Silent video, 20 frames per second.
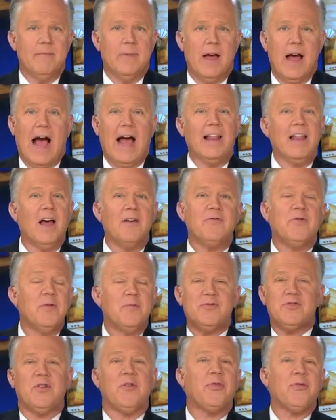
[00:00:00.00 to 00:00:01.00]
I love
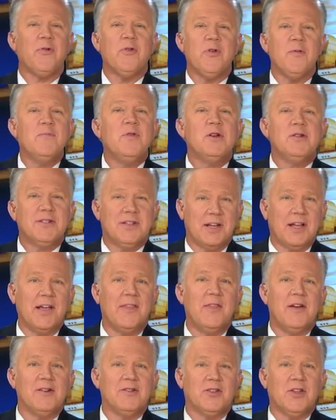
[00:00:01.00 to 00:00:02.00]
that she threw the music
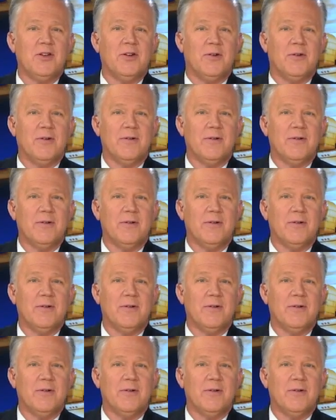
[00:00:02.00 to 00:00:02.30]
in there too.